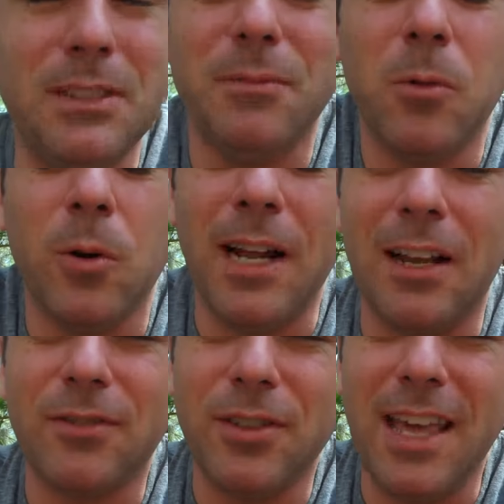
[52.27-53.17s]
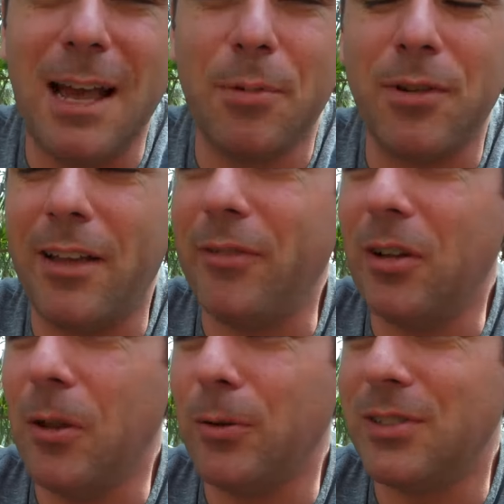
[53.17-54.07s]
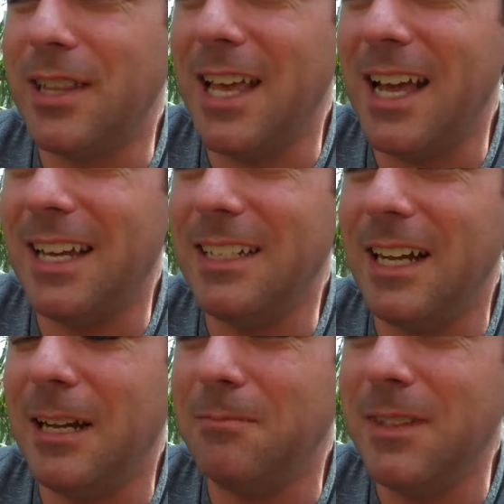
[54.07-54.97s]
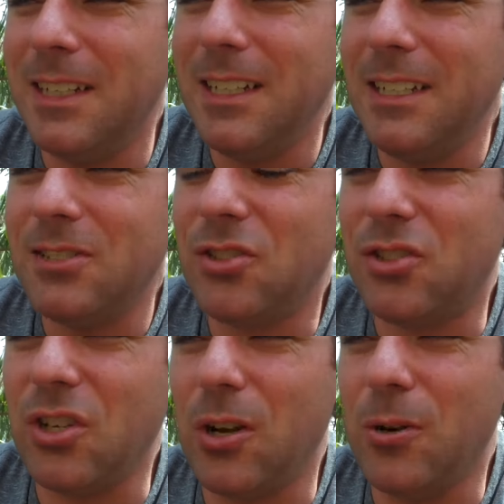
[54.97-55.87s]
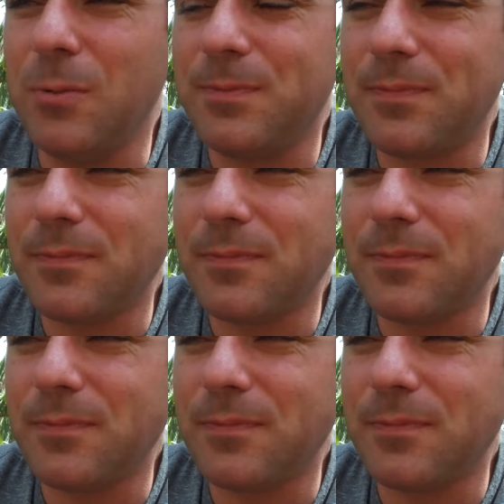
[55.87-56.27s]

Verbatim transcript: even more after that, but we're not even close to that. Um, so